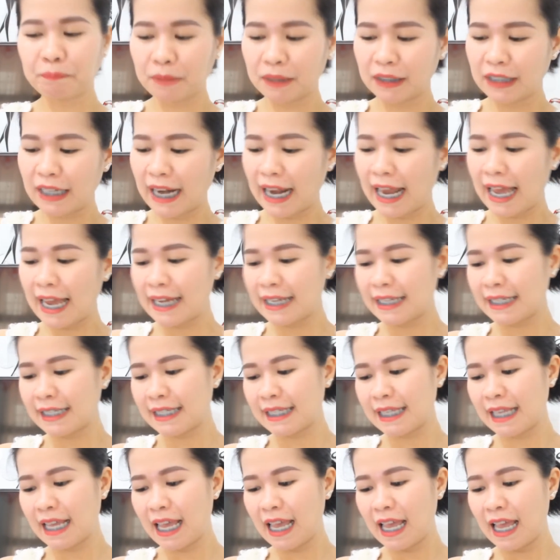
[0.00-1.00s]

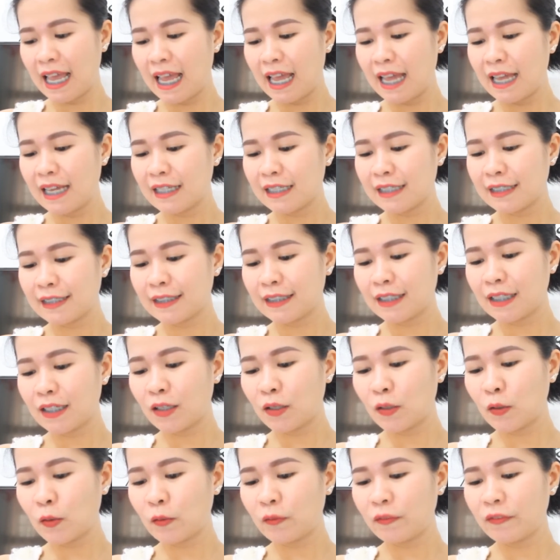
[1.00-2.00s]
Madalas.
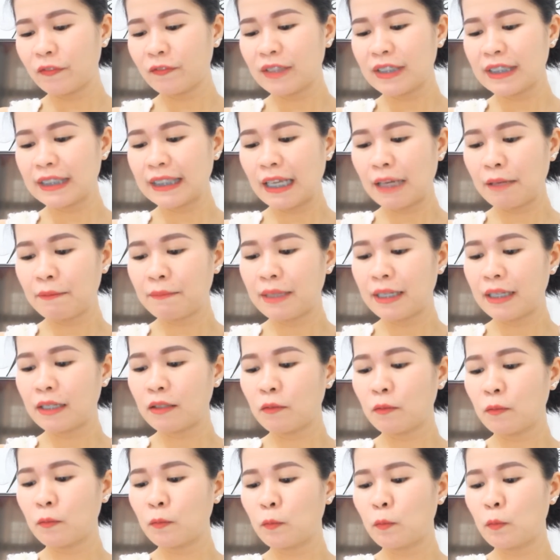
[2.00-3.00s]
So,
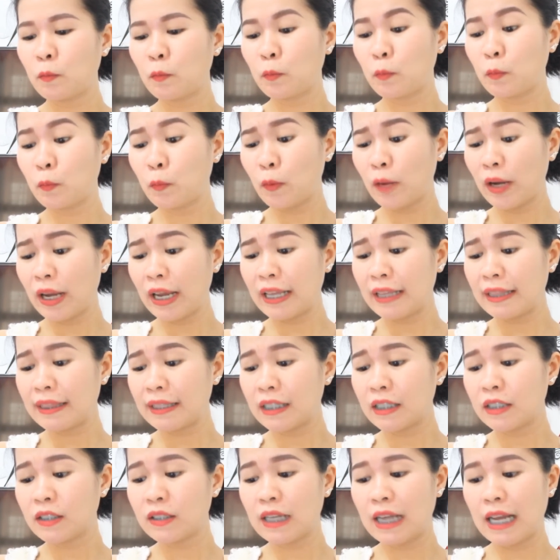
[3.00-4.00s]
57. When
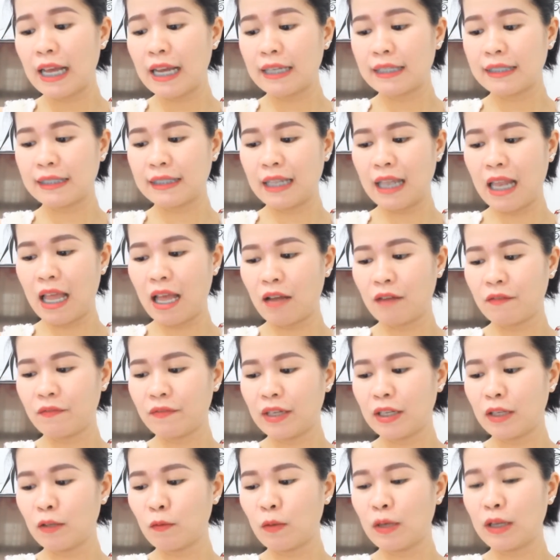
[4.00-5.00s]
did you last
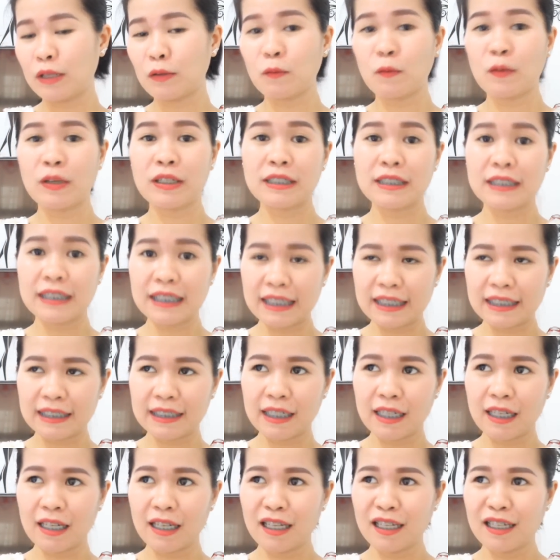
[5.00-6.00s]
laugh and what was it?
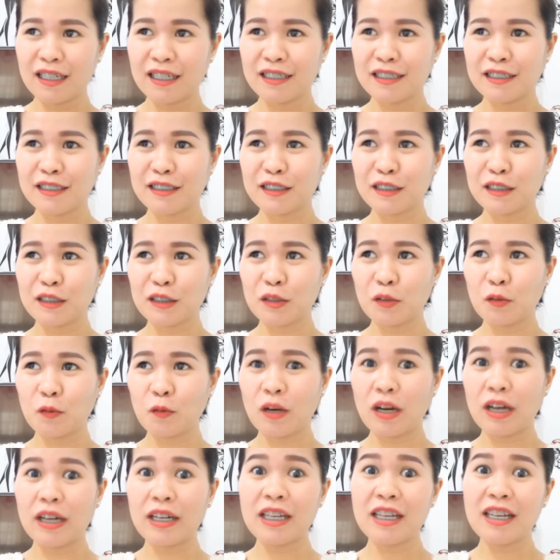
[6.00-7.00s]
So,
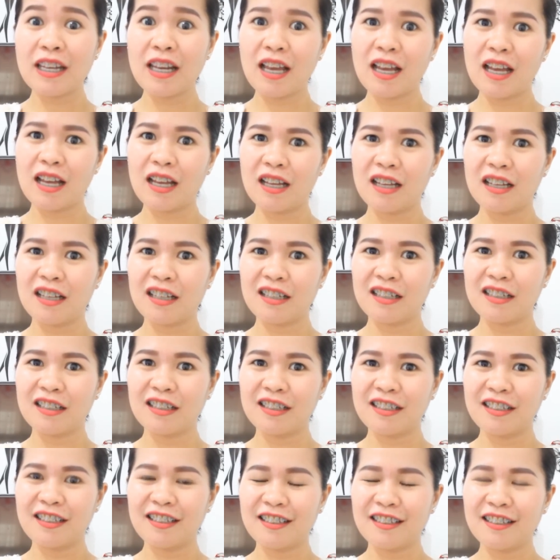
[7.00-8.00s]
kanina.
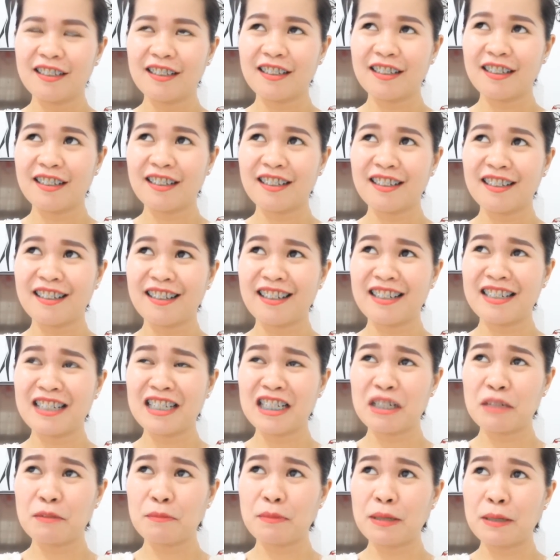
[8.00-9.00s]

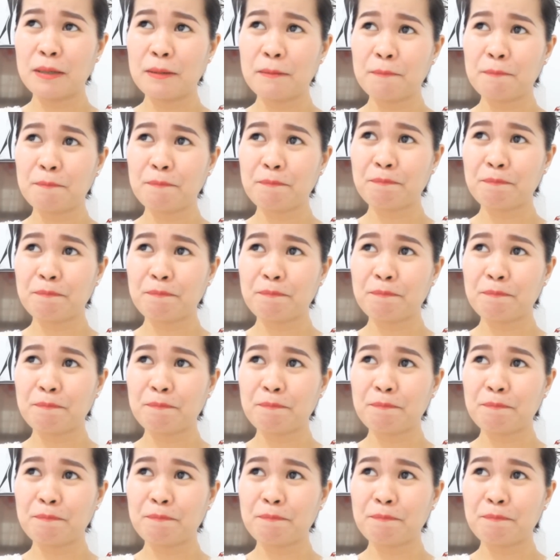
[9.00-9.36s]
Kanina ba?